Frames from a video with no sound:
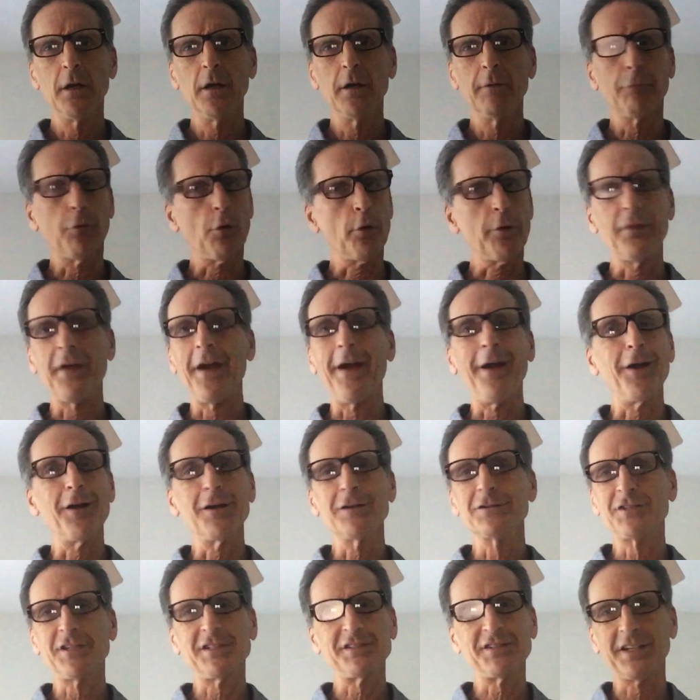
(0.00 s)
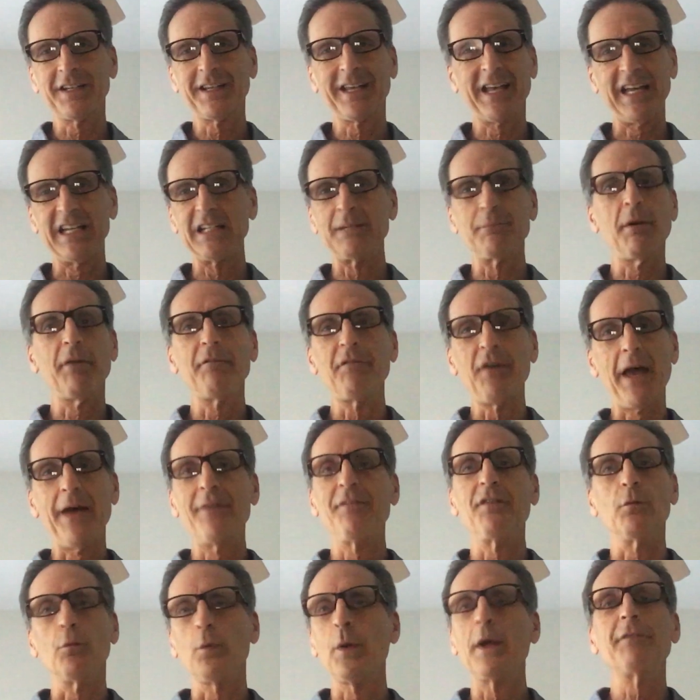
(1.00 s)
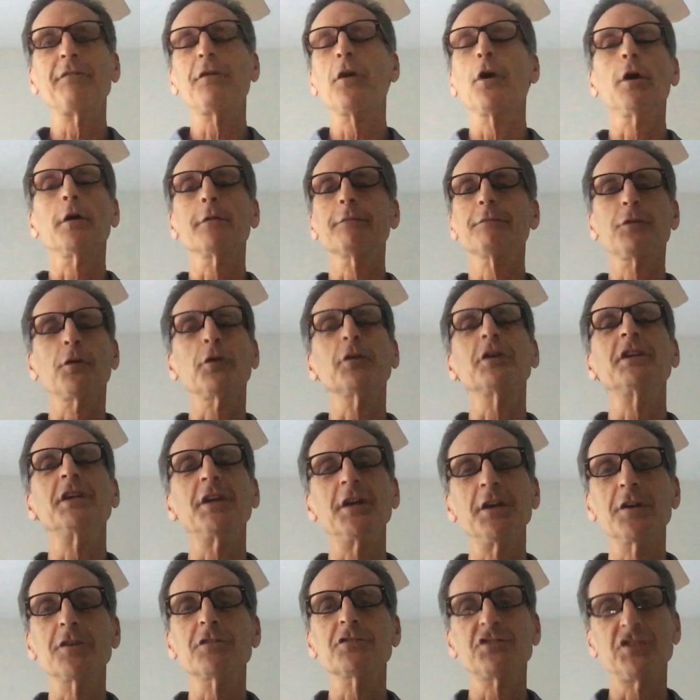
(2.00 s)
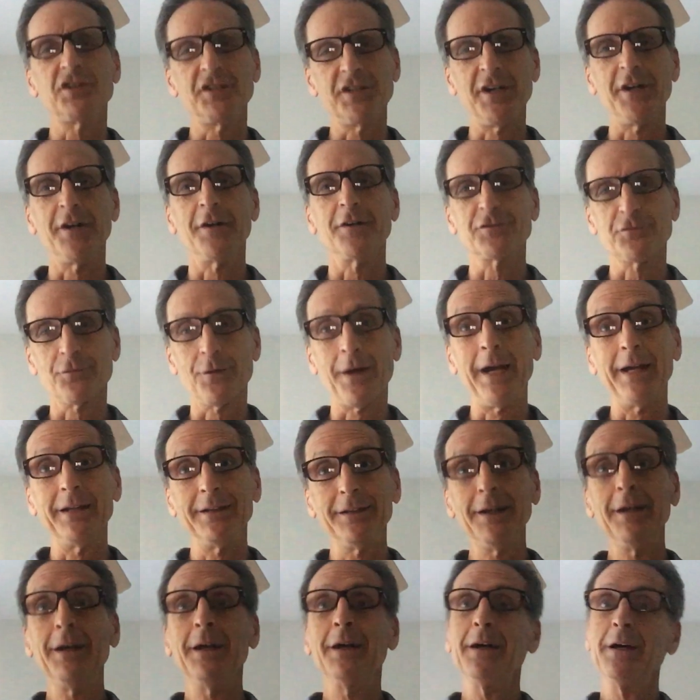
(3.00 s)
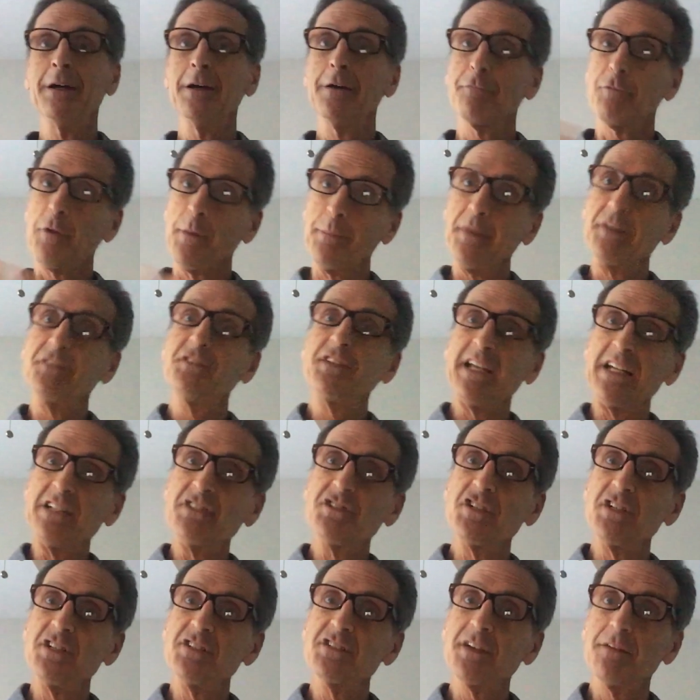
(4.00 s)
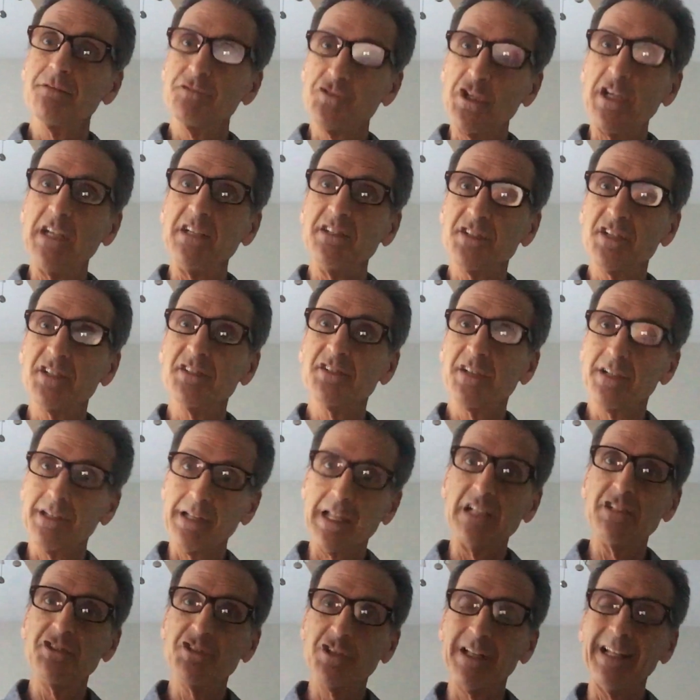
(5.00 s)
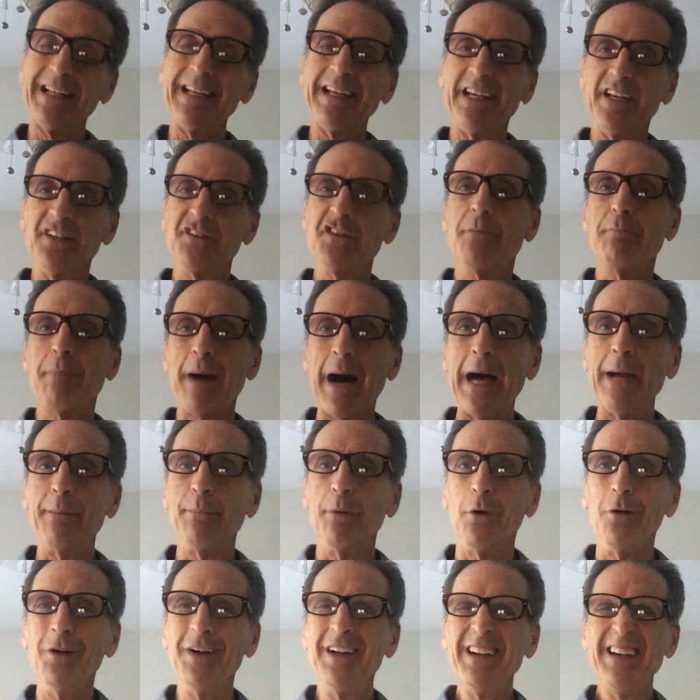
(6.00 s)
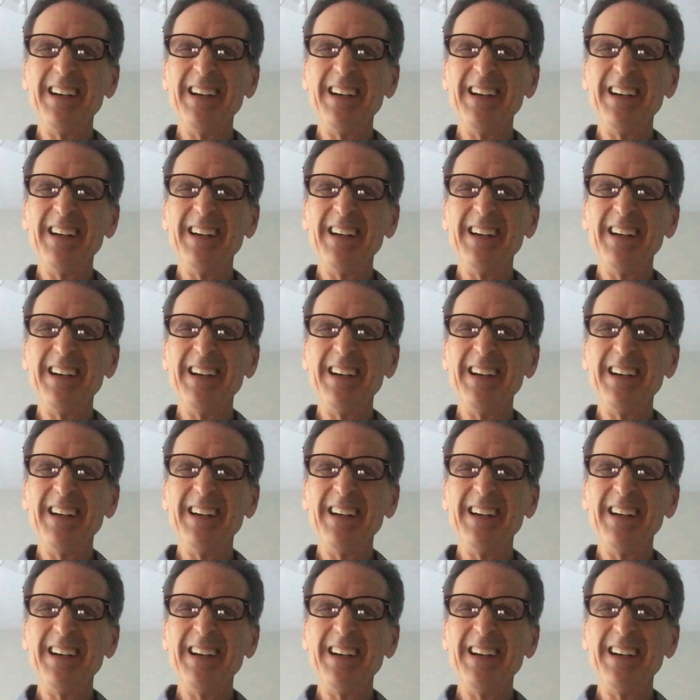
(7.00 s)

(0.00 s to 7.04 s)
for theirs is the kingdom of heaven. We've heard for years and years, right, from the teachings of Jesus allegedly in the Bible.